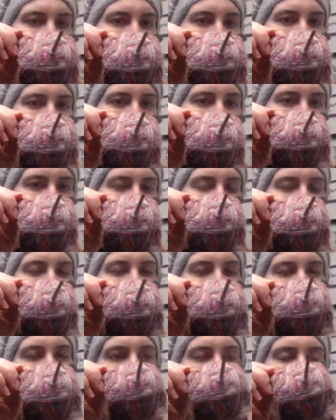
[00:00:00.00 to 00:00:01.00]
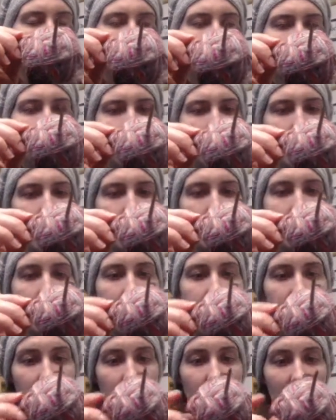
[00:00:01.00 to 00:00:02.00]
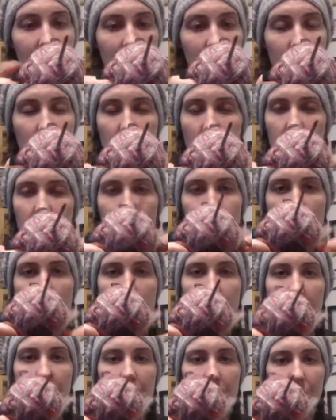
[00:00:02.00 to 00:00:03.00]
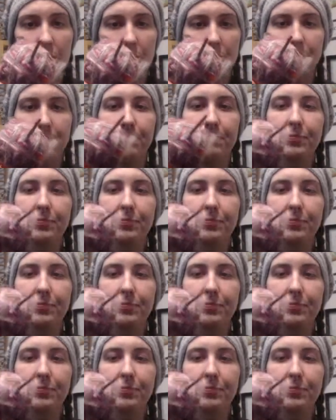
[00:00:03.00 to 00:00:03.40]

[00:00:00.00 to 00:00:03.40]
so there are going to be 10 challenges throughout the year.